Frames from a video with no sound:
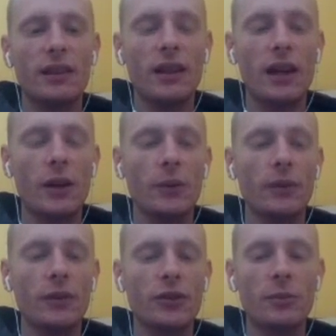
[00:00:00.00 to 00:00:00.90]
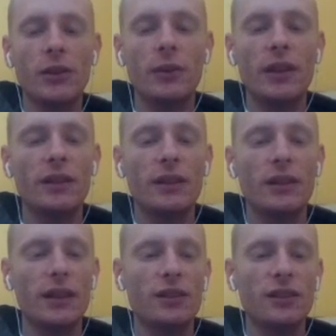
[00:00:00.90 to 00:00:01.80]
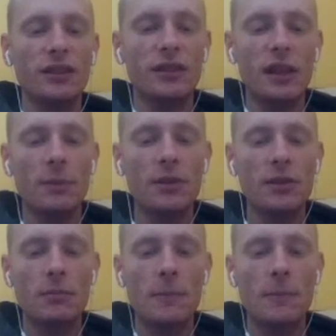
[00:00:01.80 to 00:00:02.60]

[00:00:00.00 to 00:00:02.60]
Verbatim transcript: how there's so many unique glitches and skips.